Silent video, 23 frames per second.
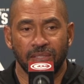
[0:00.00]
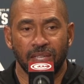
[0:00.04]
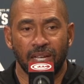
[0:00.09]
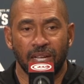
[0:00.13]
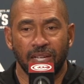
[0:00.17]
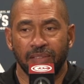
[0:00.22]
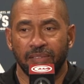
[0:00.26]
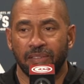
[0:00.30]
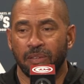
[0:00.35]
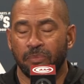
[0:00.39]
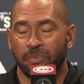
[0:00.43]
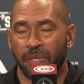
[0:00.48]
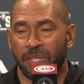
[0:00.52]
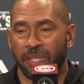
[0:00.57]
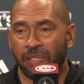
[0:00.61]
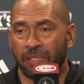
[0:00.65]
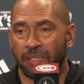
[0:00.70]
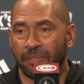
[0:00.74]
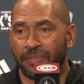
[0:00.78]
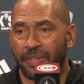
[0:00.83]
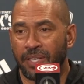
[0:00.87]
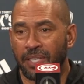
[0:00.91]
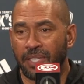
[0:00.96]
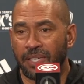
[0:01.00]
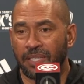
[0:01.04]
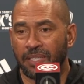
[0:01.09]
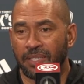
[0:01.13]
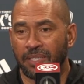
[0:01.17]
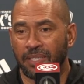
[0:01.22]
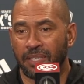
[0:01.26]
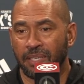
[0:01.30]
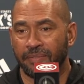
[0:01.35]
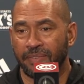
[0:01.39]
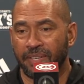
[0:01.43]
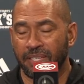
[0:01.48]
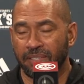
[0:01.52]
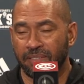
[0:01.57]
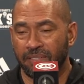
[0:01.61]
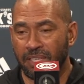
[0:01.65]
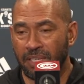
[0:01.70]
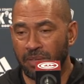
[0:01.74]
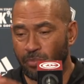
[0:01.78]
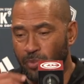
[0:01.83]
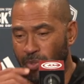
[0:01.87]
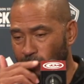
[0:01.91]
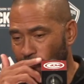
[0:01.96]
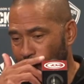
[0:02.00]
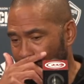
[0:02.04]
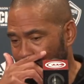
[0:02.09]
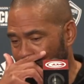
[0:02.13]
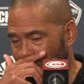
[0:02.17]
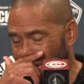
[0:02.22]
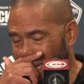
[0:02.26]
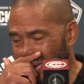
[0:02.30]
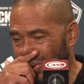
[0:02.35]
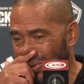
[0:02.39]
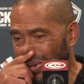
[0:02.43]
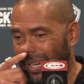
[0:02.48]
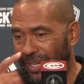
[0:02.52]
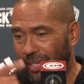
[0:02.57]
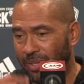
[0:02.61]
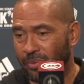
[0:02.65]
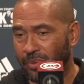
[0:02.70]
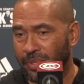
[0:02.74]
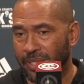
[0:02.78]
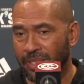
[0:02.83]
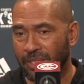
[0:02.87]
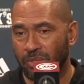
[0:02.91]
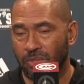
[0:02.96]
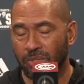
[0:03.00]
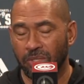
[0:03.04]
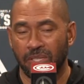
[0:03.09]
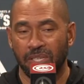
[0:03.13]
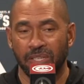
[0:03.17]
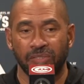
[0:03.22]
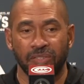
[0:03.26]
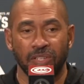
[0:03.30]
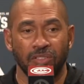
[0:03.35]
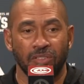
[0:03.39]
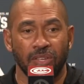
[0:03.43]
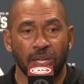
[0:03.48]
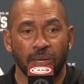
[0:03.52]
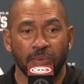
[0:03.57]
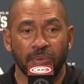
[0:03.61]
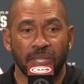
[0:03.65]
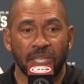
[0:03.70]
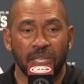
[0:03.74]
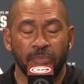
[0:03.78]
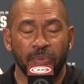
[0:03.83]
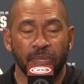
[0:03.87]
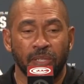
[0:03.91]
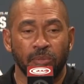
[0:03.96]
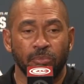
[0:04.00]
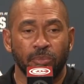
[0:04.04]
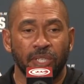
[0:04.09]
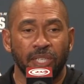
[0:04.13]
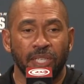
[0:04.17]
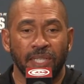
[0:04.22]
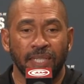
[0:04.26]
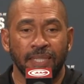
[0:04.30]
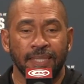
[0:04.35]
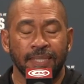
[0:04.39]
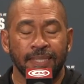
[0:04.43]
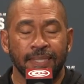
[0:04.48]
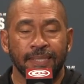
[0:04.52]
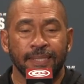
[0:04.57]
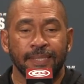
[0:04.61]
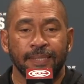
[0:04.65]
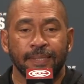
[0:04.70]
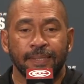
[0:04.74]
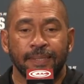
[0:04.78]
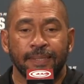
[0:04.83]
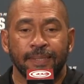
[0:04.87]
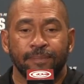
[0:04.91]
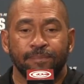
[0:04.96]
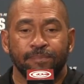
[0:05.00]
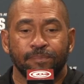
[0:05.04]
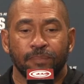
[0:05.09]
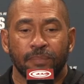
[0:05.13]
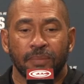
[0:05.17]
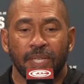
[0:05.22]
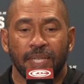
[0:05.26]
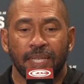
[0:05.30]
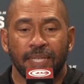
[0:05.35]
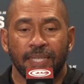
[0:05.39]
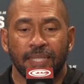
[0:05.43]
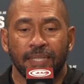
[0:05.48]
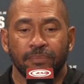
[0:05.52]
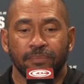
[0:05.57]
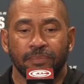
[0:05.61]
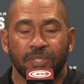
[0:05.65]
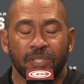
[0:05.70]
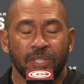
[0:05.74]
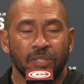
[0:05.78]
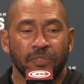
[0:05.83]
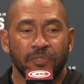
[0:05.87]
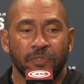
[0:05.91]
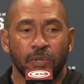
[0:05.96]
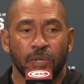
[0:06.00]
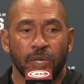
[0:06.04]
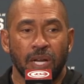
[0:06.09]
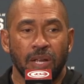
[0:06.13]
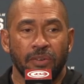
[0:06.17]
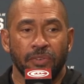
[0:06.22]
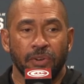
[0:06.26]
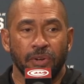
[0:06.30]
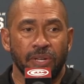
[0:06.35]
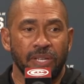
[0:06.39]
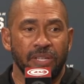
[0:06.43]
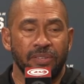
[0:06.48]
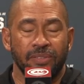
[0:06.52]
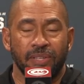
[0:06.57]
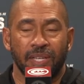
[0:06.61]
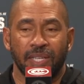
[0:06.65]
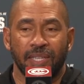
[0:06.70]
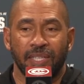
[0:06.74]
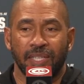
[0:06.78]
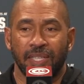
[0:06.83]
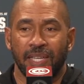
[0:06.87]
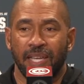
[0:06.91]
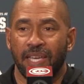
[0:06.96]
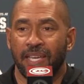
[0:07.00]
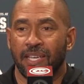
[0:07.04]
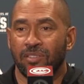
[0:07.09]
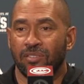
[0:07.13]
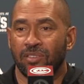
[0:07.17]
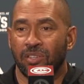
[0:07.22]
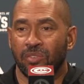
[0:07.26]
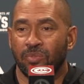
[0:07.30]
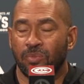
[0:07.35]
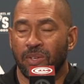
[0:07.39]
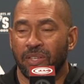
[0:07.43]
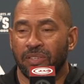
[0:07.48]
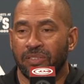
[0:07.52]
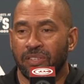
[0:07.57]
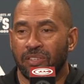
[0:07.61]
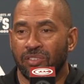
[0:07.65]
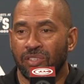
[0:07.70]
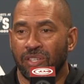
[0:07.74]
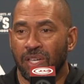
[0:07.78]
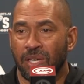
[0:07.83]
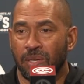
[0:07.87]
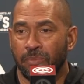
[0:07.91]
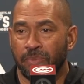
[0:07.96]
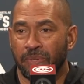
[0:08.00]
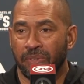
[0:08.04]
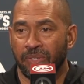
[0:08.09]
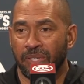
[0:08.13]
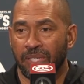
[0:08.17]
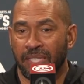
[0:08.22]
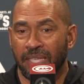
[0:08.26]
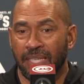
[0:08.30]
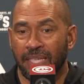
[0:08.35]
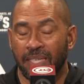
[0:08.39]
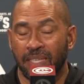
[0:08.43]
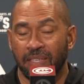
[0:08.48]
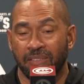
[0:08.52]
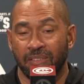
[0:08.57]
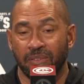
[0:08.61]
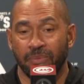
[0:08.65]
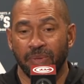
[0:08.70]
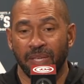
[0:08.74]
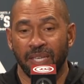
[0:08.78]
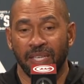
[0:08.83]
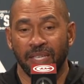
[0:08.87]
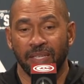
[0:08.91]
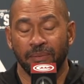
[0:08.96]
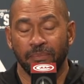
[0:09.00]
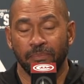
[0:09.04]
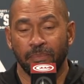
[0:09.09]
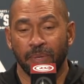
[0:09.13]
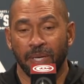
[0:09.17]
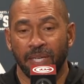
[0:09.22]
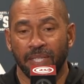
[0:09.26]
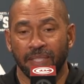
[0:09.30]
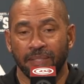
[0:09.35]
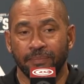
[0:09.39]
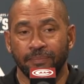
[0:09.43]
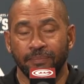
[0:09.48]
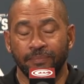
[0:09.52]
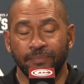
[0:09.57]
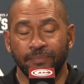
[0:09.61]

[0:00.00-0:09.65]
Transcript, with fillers: not typical of our of our team. When we play well, we do a decent job of keeping the ball. Um, so for whatever reason on the day, it just wasn't as sharp as it needed to be. But